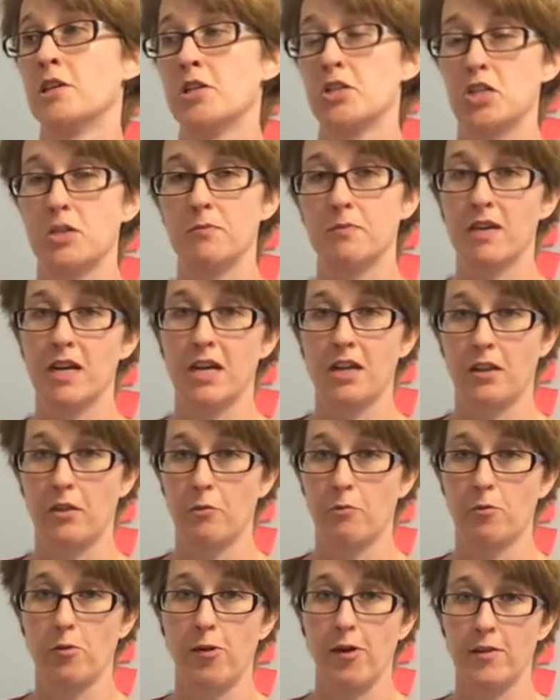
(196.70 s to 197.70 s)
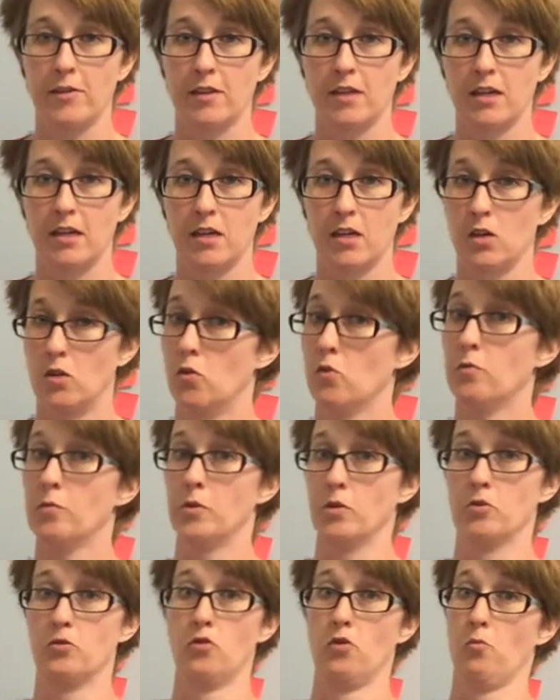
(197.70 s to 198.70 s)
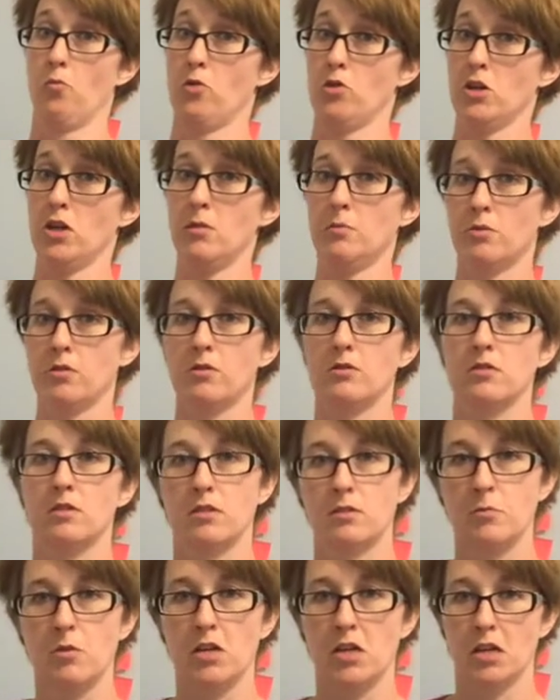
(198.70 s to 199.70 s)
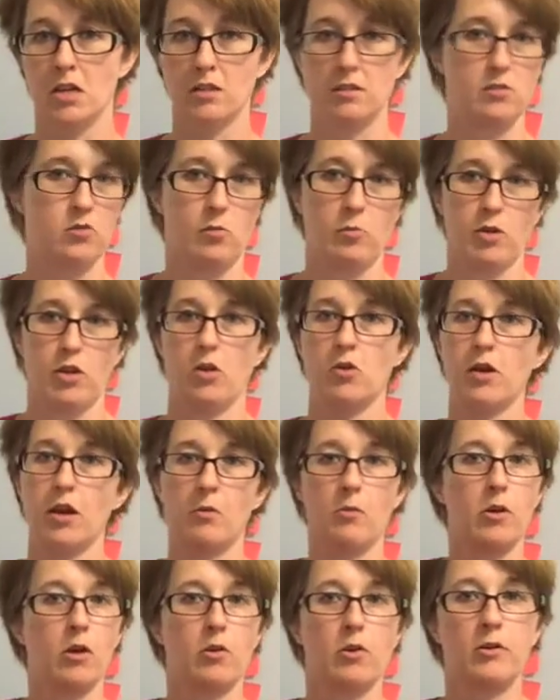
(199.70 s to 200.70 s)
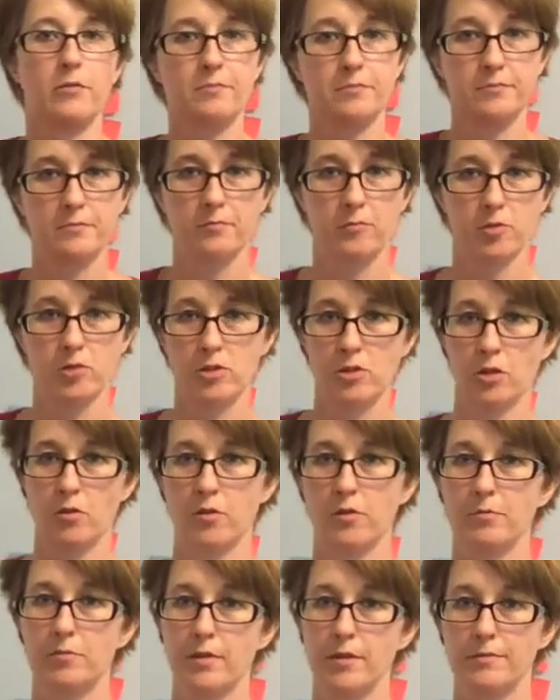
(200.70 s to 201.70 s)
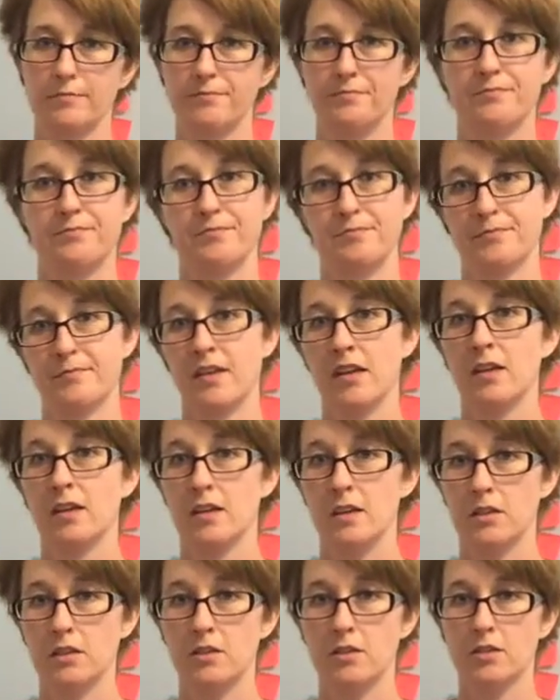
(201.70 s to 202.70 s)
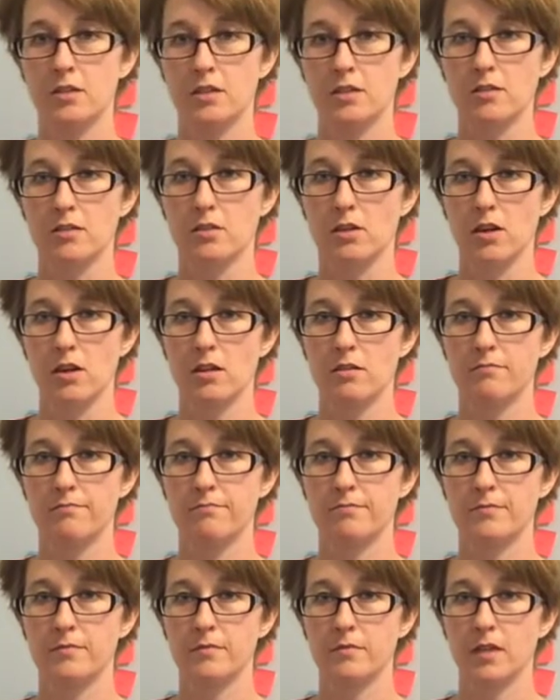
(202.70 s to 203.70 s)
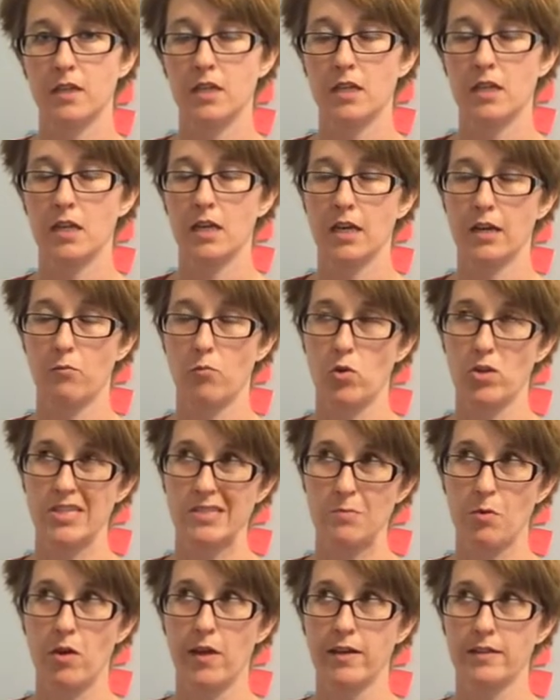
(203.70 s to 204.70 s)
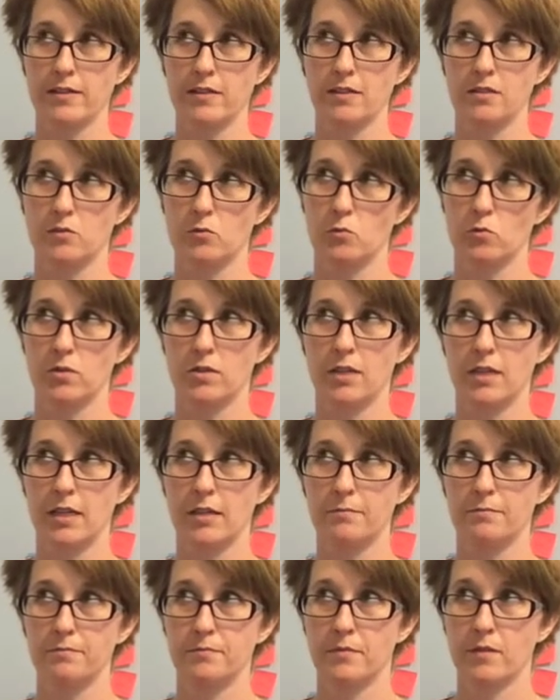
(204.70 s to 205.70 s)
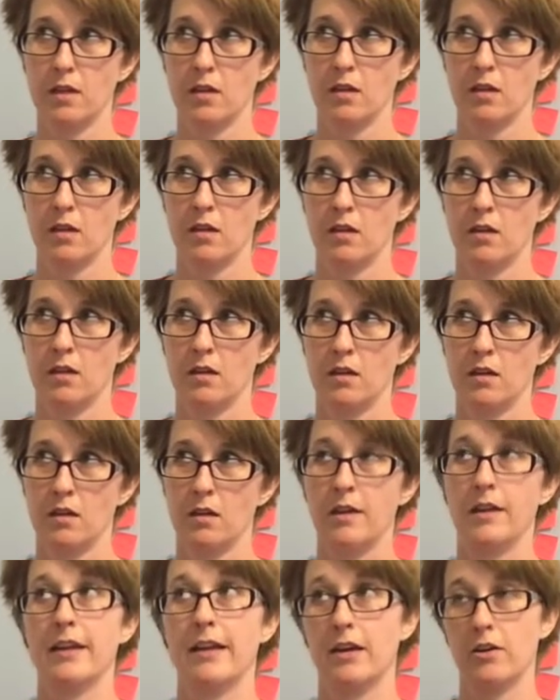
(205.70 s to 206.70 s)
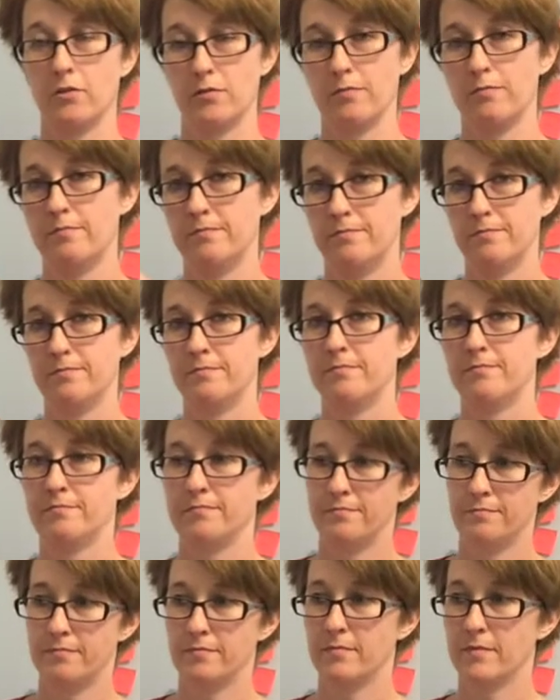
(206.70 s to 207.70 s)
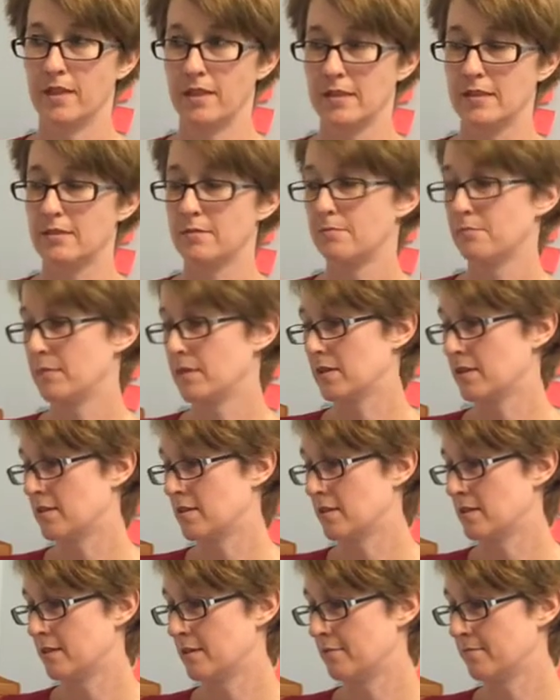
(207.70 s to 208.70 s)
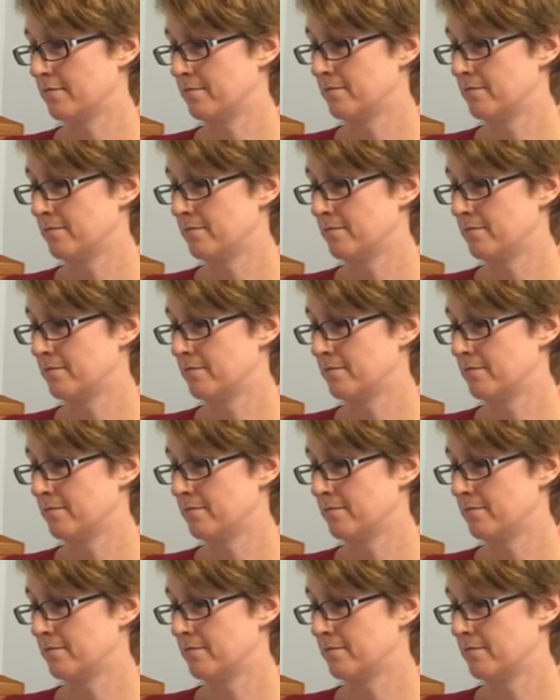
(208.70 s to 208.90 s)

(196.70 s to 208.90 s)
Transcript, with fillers: Jim kind of threw out the, oh, there's no more diapers this weekend. So I'm like, okay, we're going. We're just going. But he did good yesterday. He had one small accident at school today. And now this. But uh,